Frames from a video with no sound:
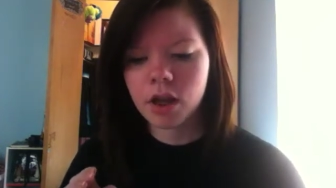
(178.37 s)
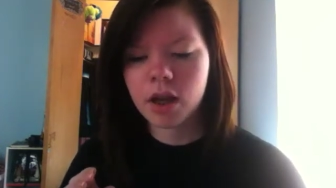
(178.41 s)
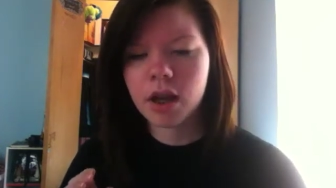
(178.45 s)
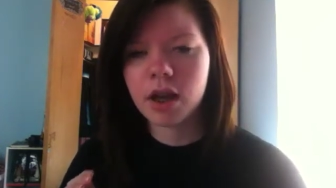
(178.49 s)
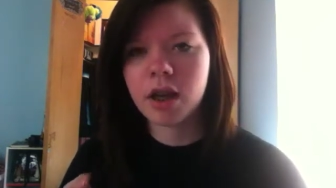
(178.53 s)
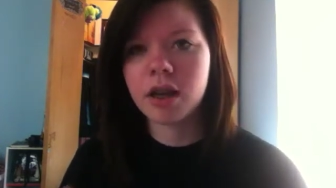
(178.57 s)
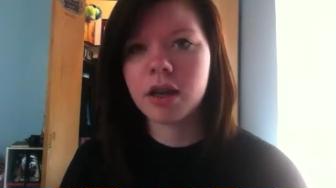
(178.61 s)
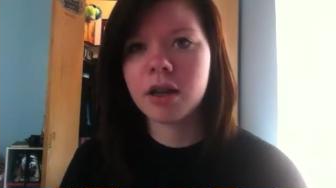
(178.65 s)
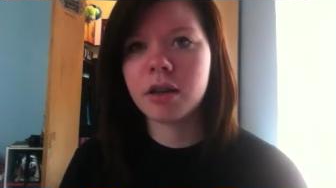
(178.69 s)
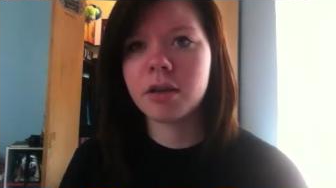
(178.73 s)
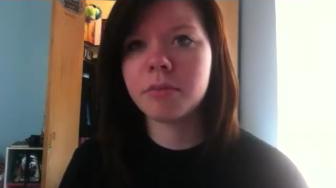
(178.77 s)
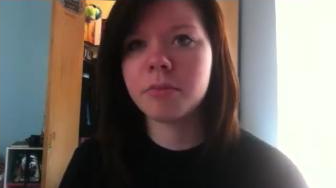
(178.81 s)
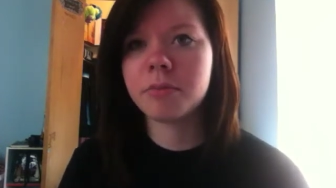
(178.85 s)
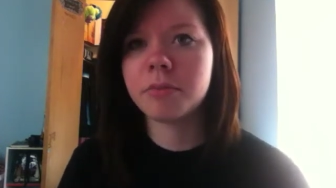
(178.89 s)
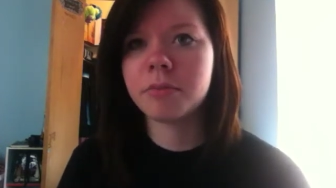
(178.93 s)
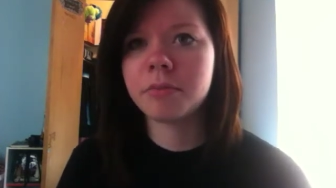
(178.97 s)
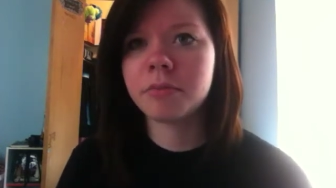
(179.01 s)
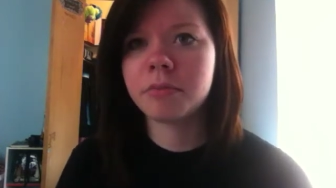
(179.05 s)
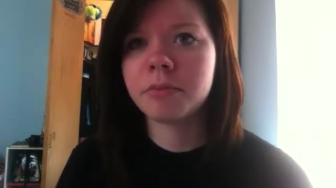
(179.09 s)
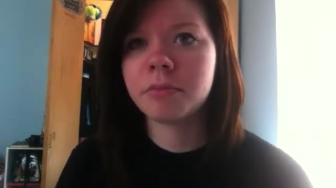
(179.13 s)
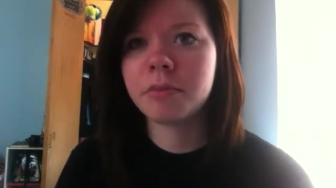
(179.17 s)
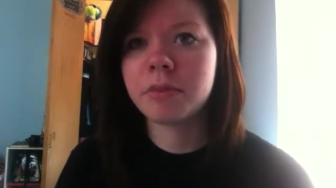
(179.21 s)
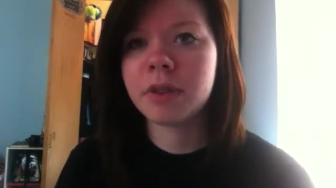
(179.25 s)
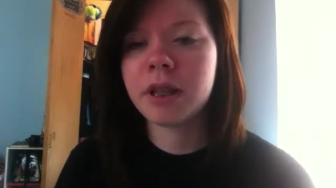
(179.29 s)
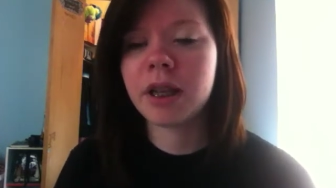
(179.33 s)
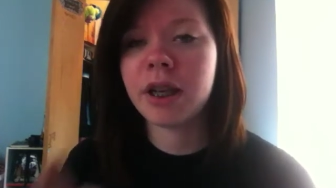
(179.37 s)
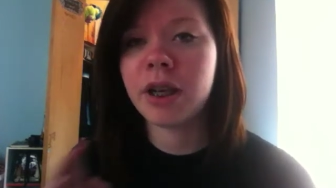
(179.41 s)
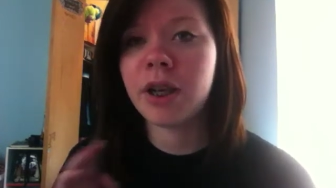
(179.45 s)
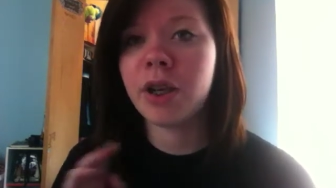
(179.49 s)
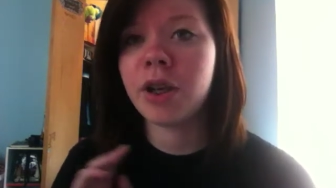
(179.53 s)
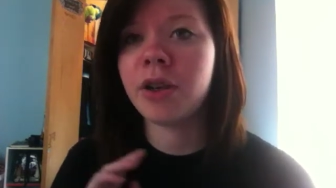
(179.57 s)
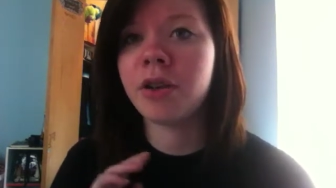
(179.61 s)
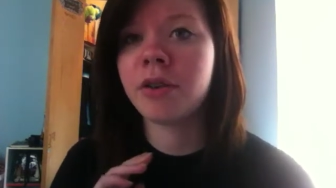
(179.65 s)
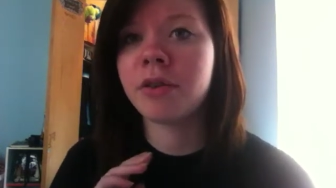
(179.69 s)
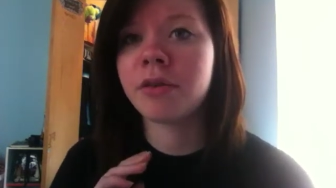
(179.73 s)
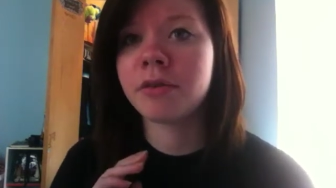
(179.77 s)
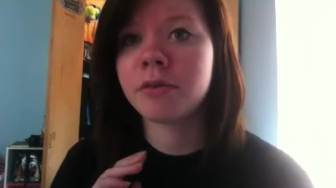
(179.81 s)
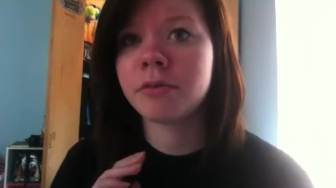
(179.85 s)

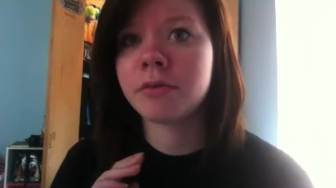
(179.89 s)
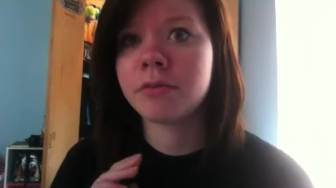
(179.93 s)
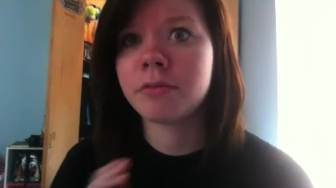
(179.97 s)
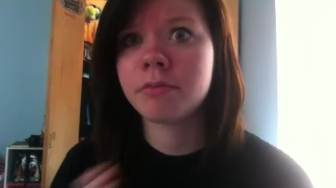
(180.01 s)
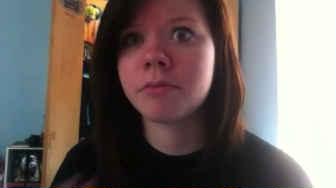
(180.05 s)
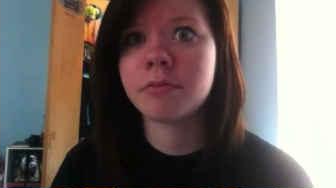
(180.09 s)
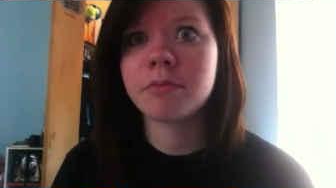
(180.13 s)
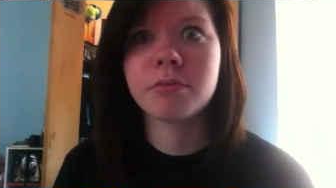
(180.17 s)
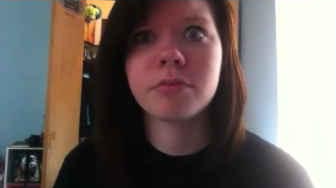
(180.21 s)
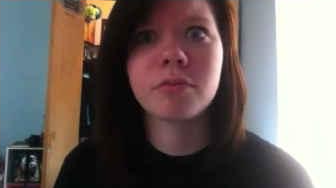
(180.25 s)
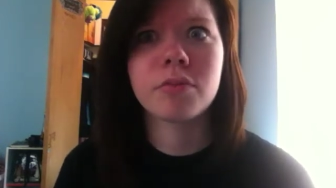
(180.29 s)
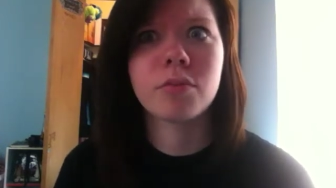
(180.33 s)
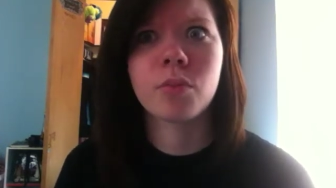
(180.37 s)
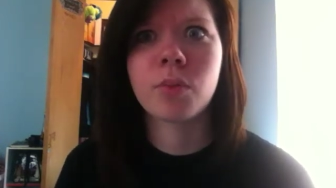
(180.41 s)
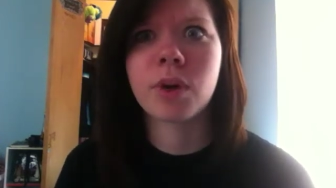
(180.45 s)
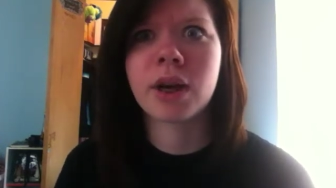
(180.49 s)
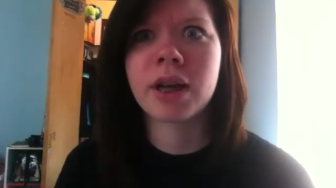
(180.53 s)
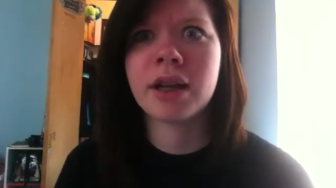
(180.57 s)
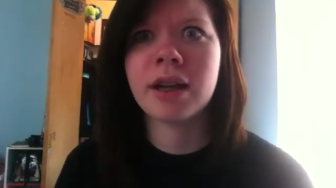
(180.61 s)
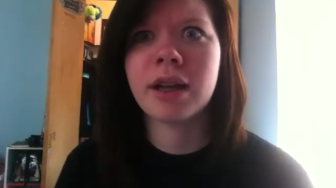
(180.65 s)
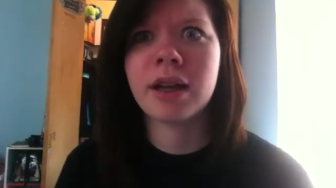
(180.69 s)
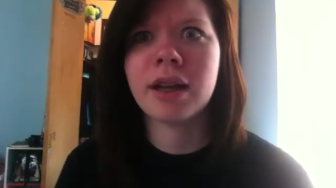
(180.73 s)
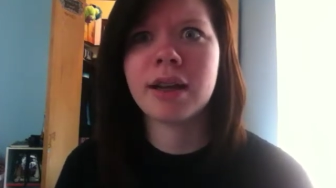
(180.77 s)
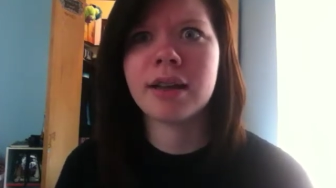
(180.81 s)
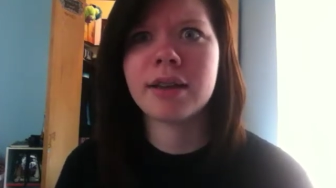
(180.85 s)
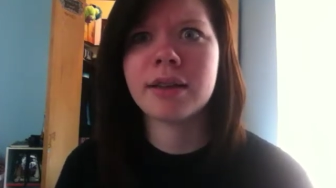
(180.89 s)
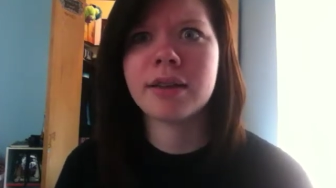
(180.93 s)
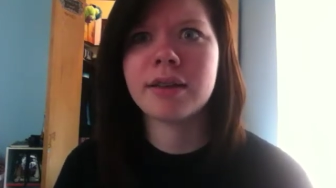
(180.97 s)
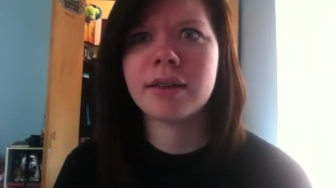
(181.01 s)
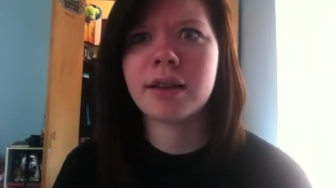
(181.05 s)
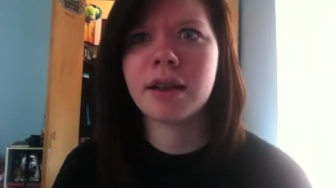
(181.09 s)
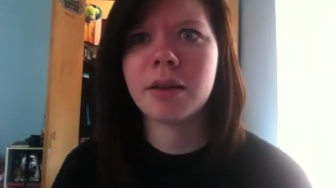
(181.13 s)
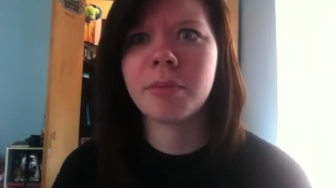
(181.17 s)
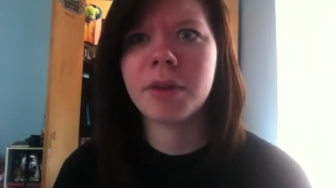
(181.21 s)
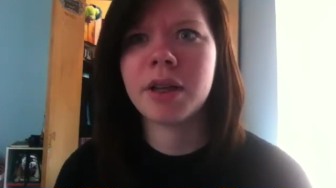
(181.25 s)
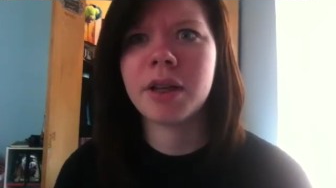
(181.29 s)
then why not? I